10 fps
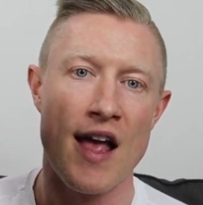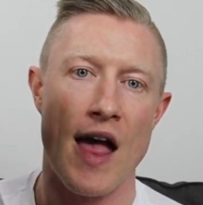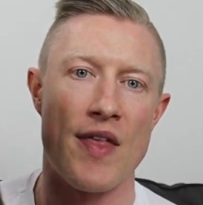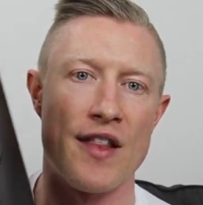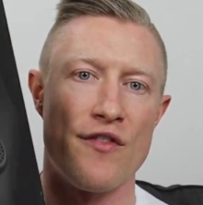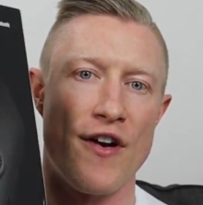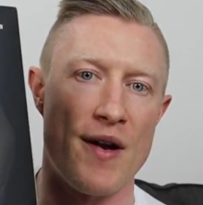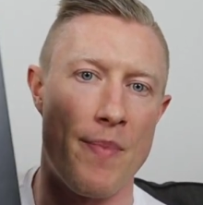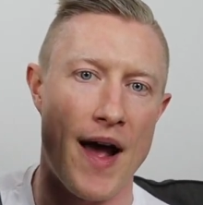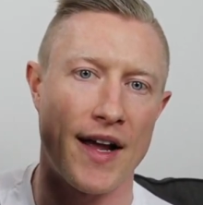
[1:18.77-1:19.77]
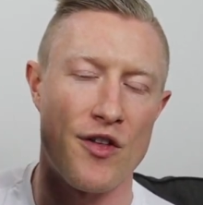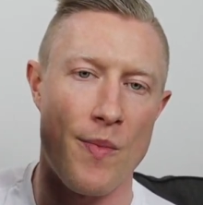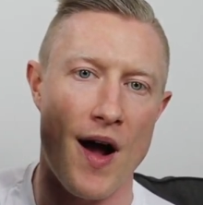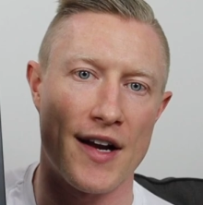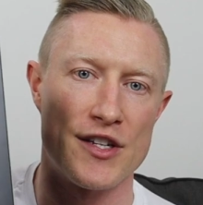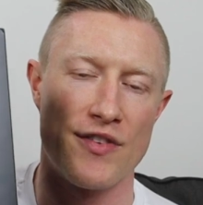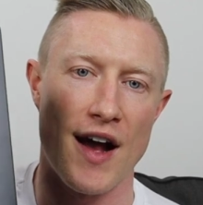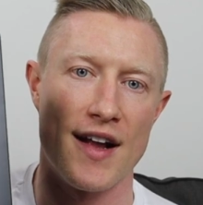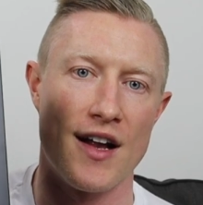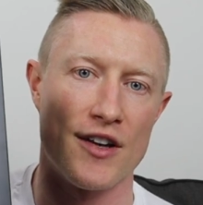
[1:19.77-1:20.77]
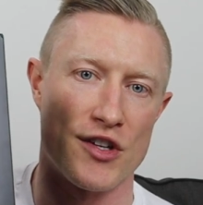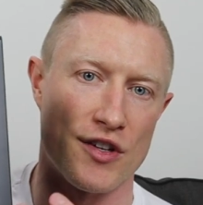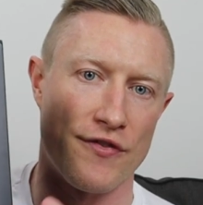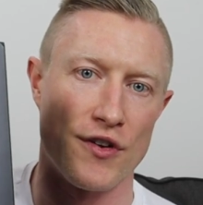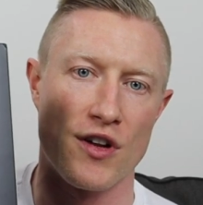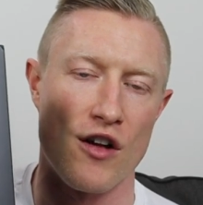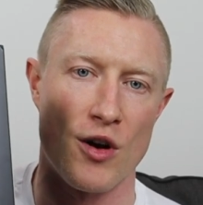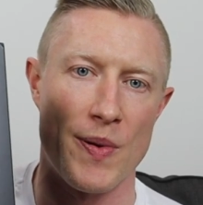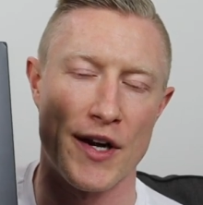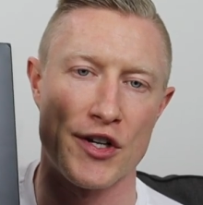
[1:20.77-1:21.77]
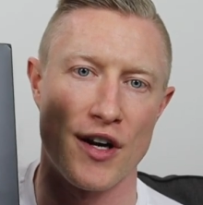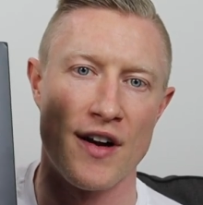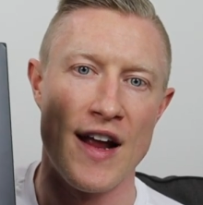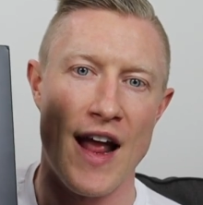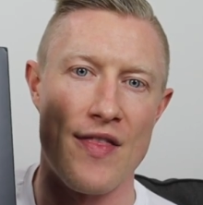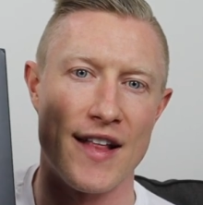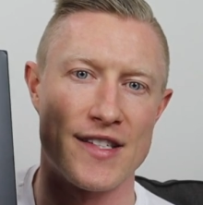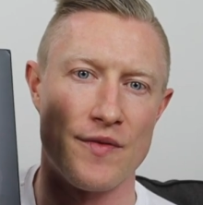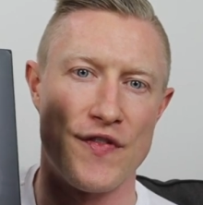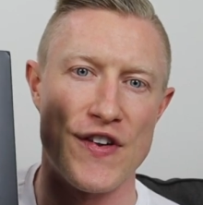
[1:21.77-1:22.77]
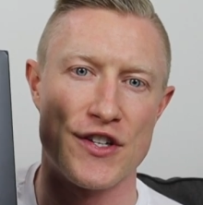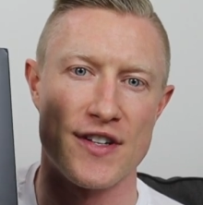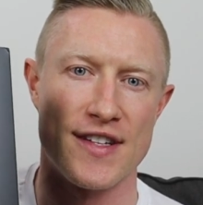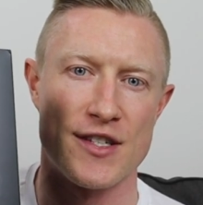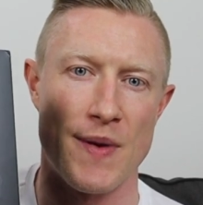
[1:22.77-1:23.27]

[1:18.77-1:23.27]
And then on the very back of the box, you've got just a full color picture and then some features and